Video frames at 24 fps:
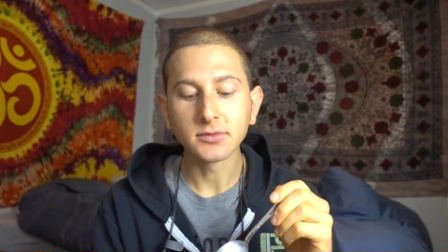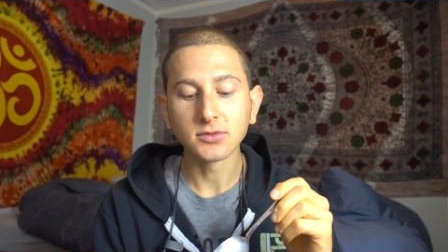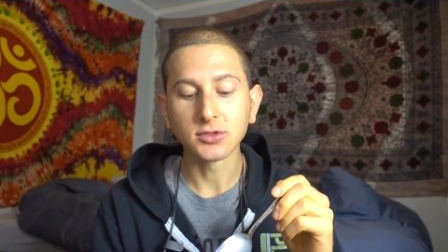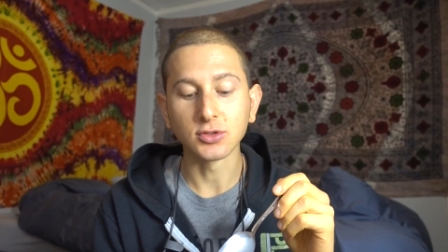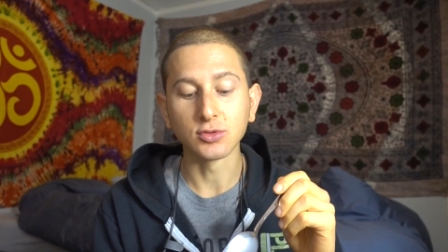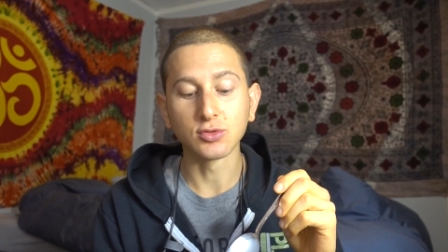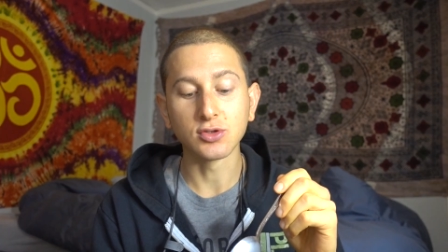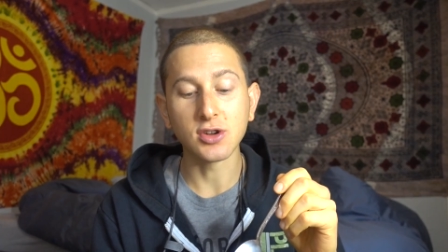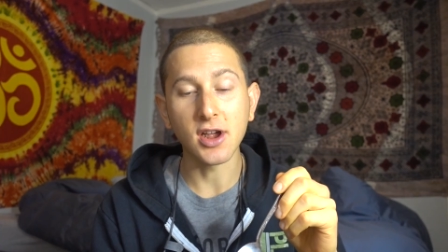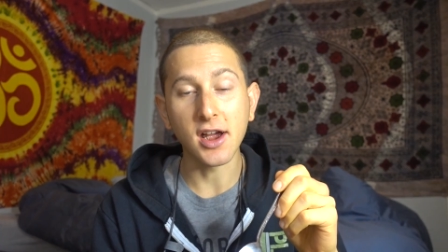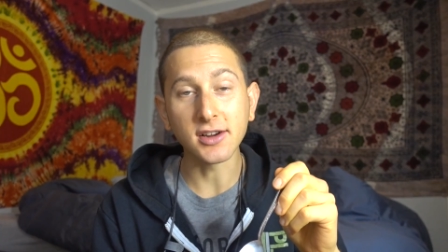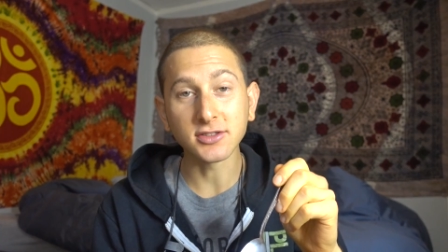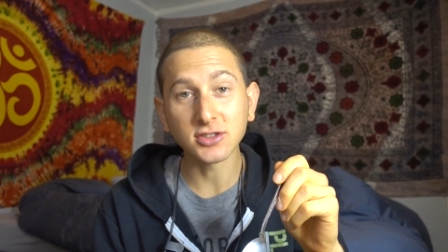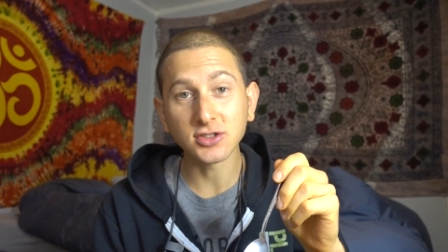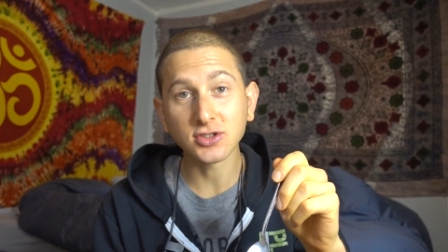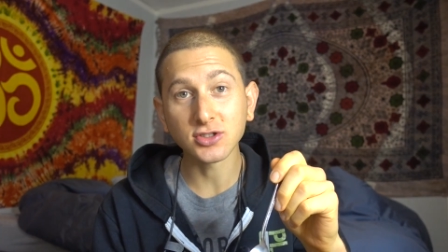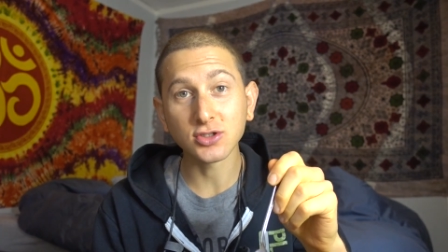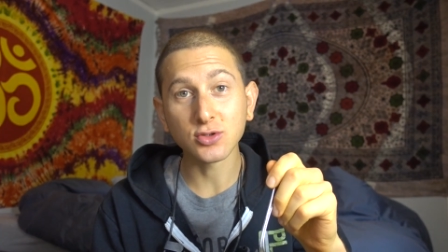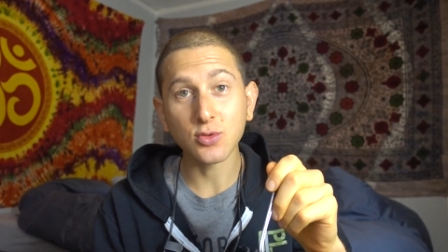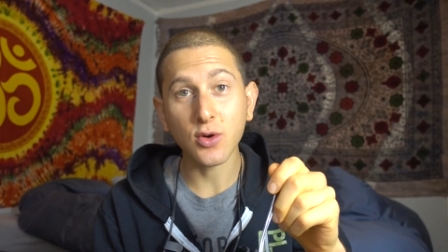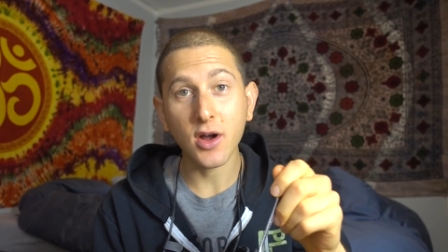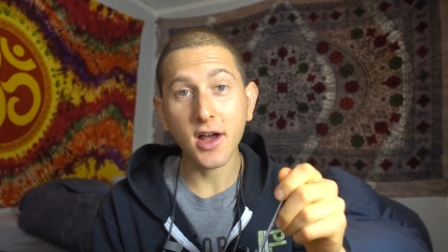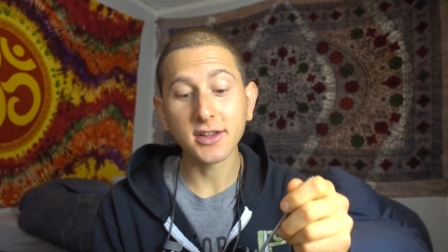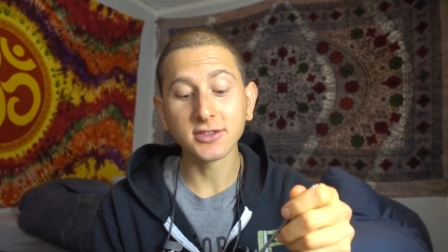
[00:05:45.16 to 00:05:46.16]
So
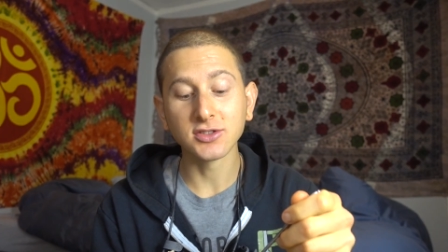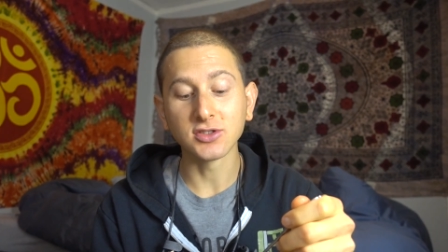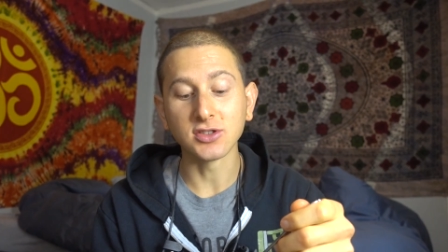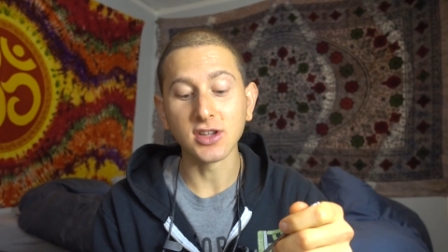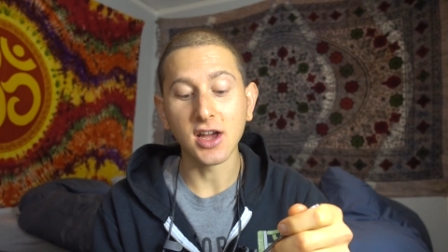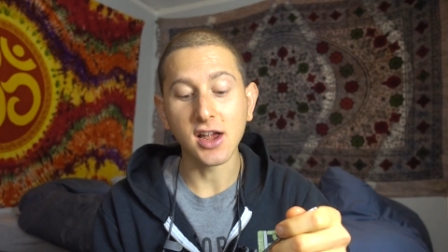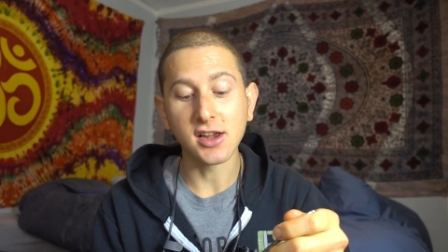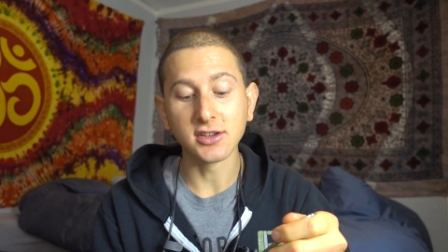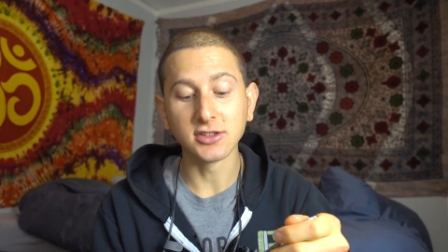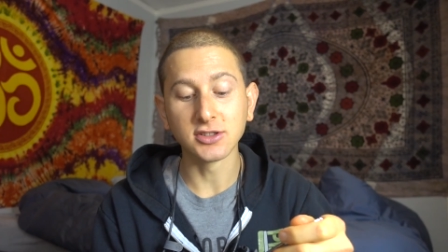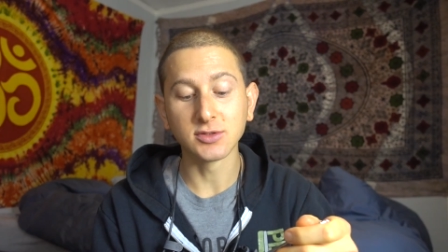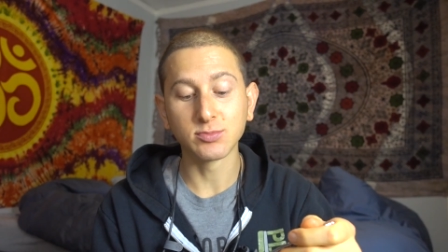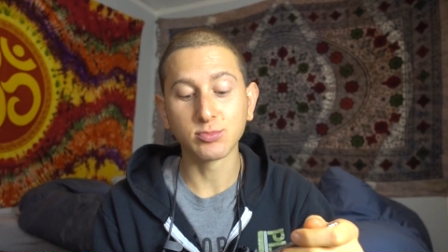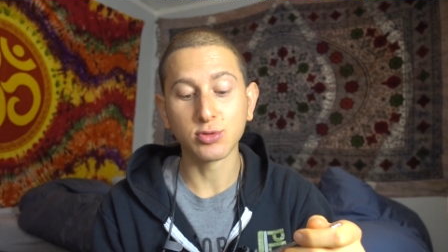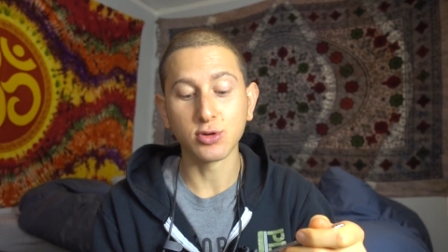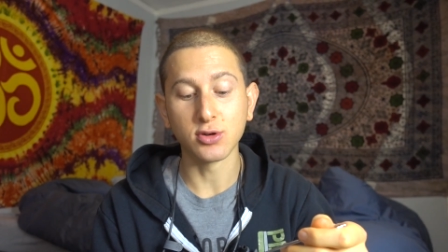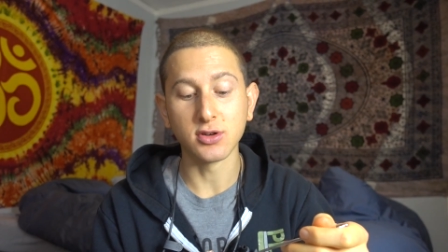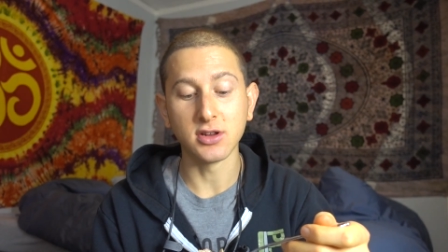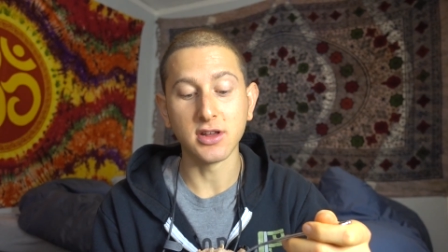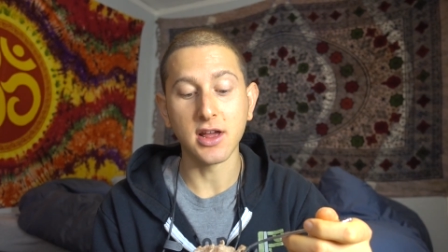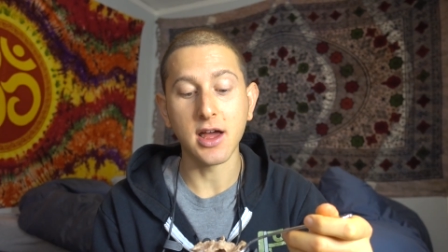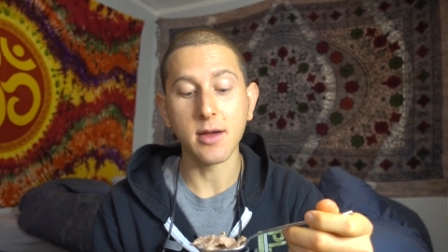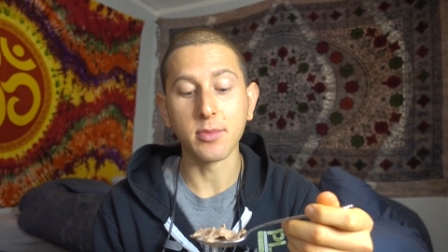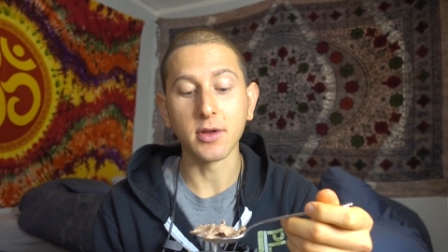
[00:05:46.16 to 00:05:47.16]
texture-wise, that is
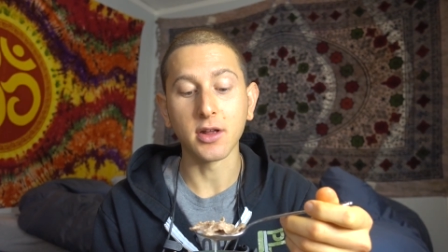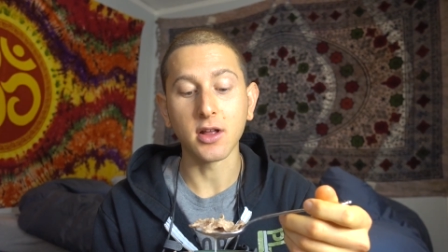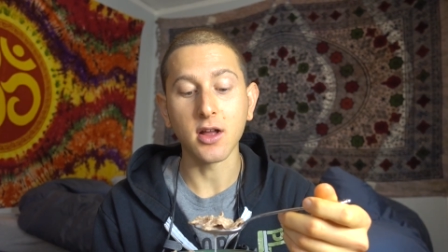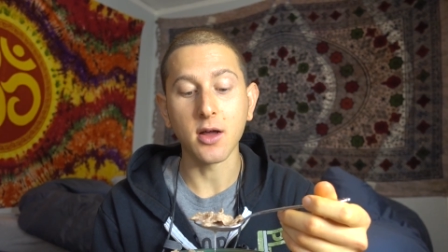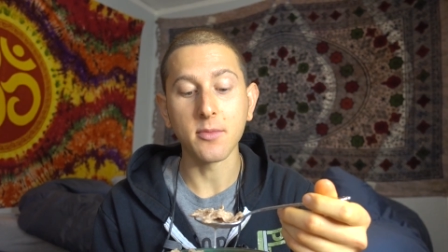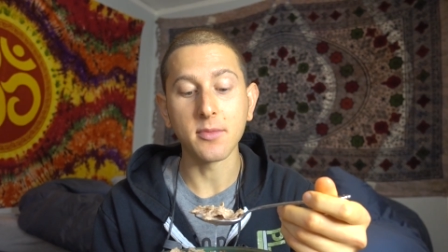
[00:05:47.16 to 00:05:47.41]
pretty epic.